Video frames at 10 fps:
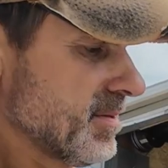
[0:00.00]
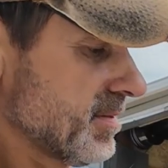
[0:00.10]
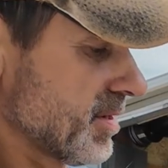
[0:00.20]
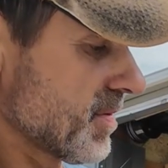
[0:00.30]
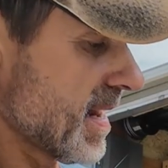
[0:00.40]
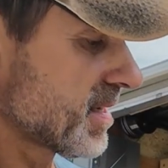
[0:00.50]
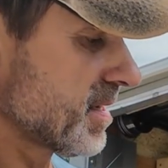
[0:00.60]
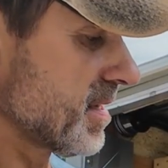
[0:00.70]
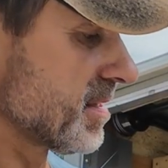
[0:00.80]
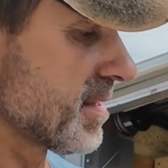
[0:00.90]
The
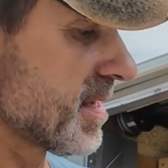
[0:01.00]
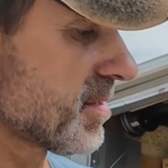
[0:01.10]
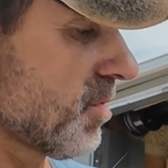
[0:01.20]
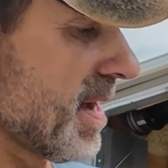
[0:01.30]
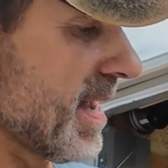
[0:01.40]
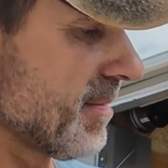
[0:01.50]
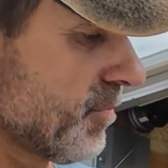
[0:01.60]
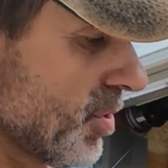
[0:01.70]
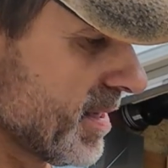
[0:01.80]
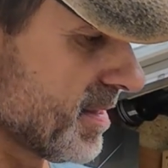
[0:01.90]
direction is this way,
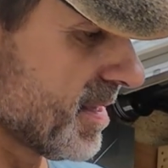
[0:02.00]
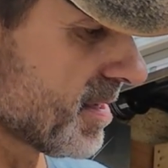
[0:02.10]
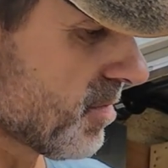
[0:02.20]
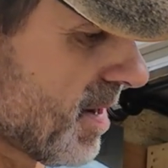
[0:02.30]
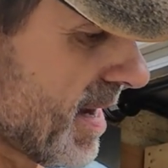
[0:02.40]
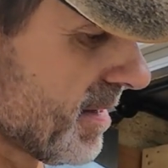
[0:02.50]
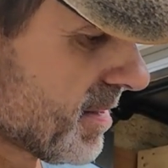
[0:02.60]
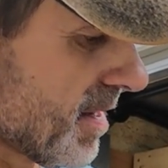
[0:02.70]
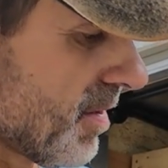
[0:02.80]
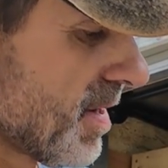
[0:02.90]
points this way.
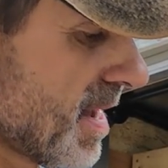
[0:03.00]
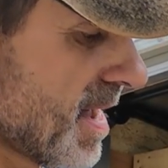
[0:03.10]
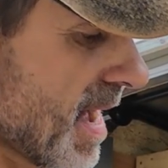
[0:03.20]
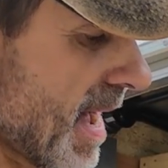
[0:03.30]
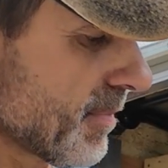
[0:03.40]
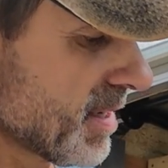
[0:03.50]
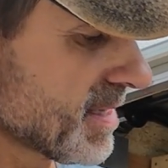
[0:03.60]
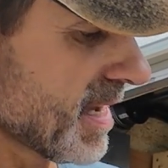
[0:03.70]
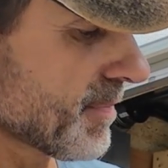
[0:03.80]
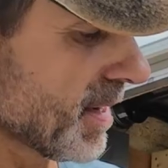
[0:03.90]
So I'm going to
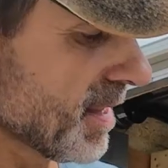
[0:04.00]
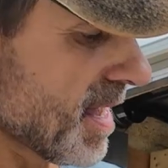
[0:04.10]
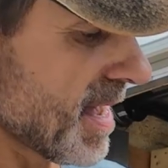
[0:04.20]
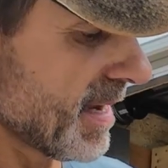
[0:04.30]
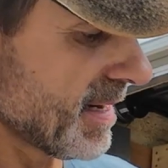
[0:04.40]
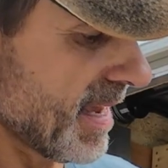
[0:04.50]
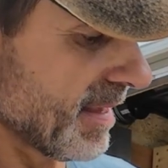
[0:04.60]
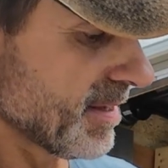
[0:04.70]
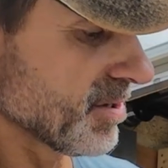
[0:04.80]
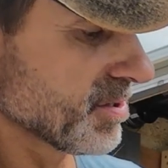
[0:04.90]
take my line,
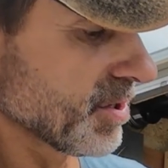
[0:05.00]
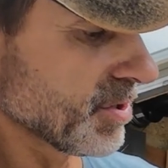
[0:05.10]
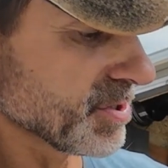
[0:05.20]
and there's little